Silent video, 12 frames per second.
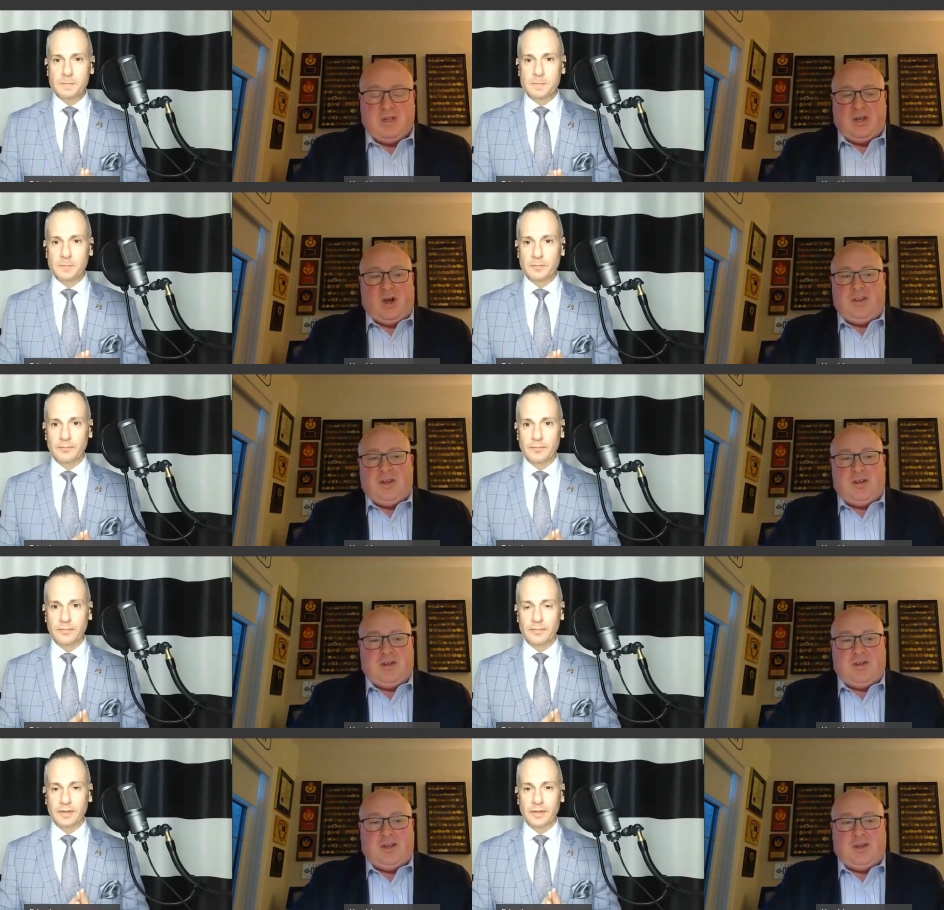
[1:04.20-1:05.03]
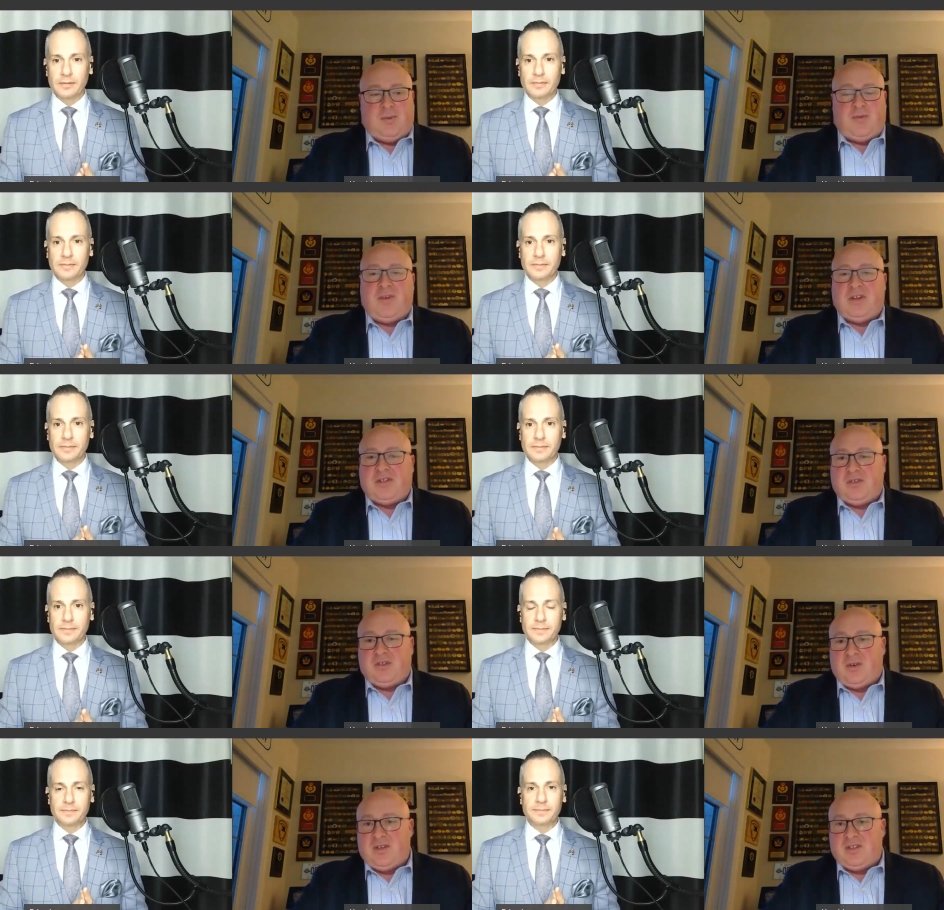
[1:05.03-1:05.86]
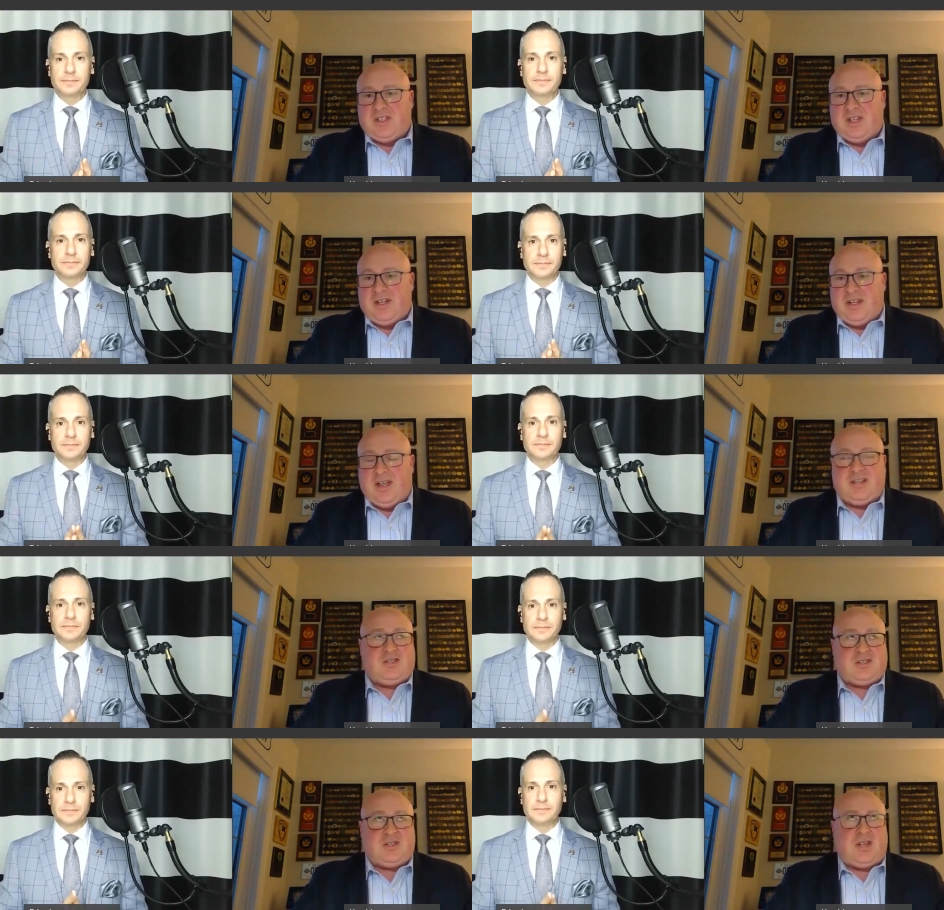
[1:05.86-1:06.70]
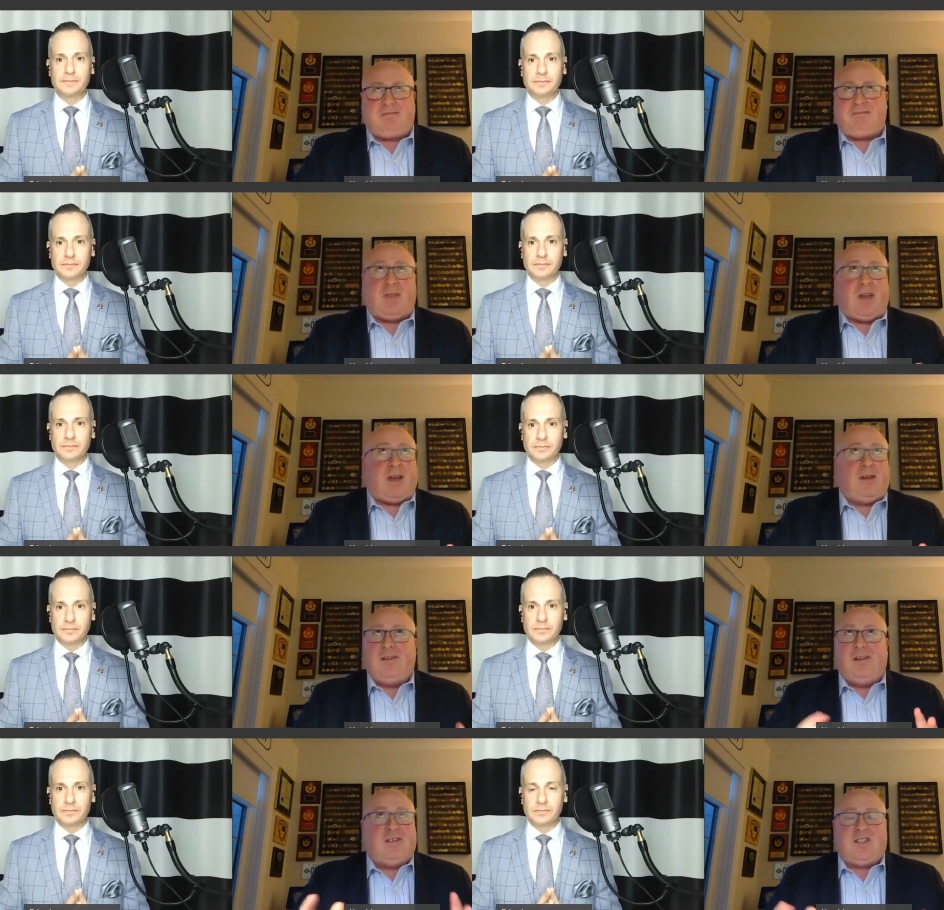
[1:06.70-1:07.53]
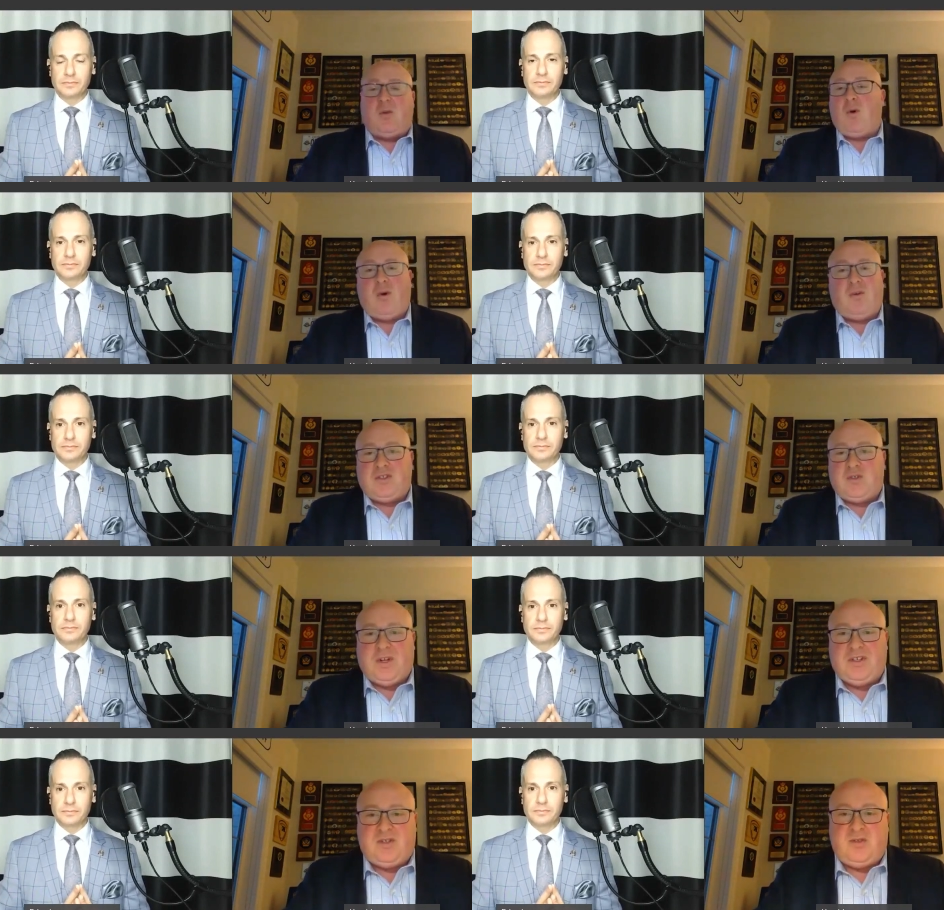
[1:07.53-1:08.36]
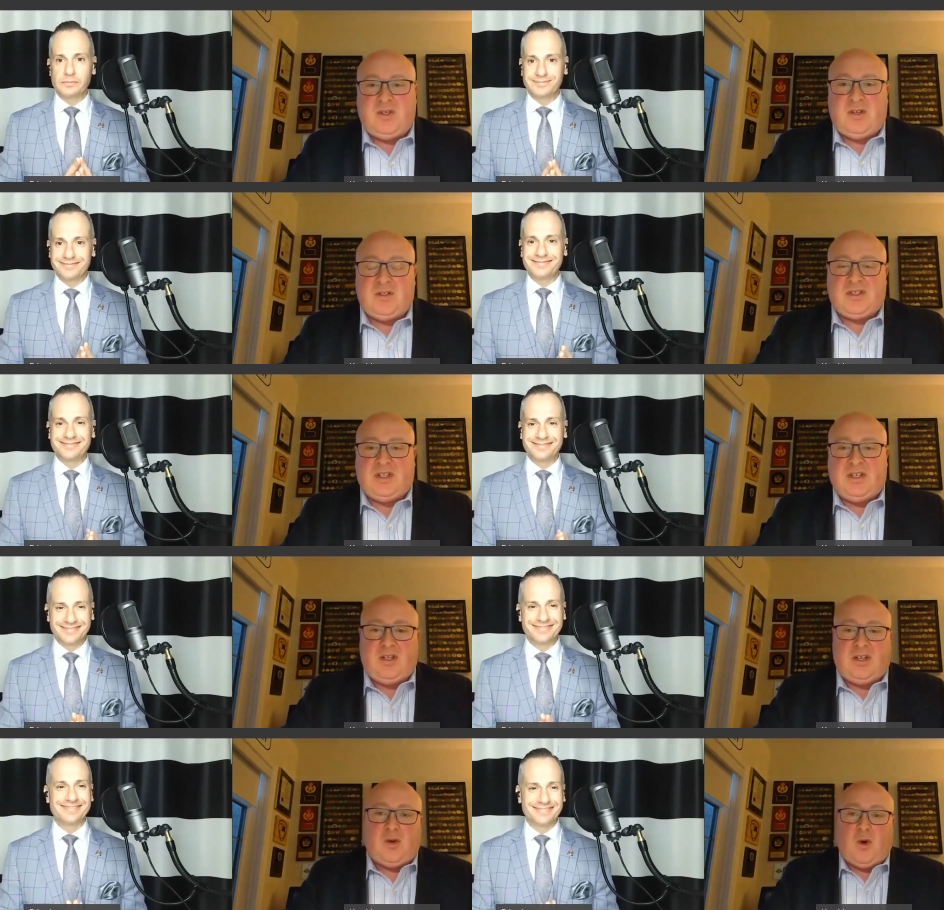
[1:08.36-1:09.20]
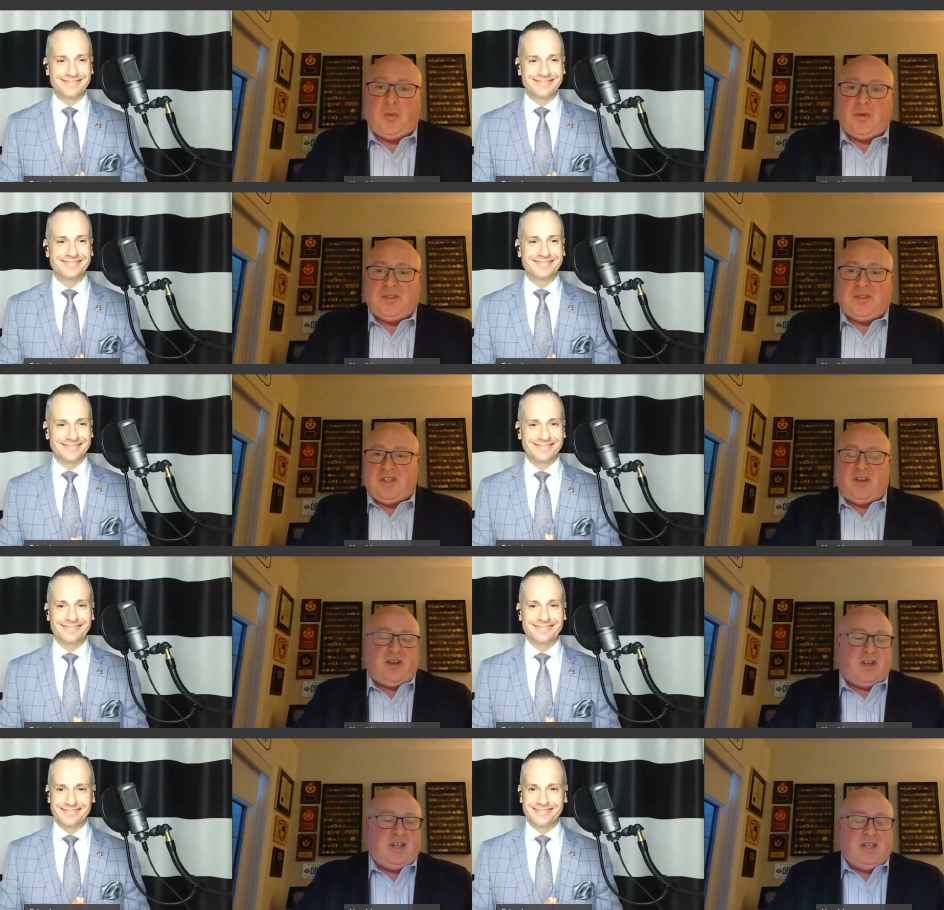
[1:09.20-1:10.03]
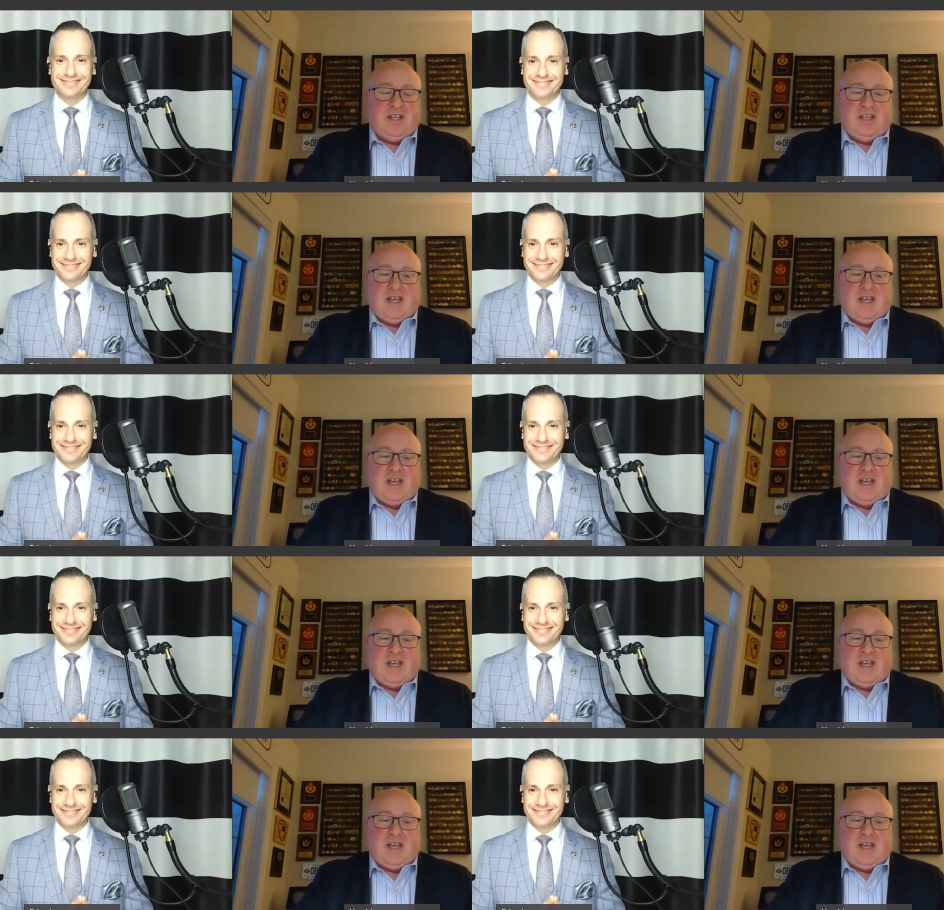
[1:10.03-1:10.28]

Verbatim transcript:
Speaker 1: on the on the professional career side, yeah, just I, somewhere over 22 years in, in corporate security.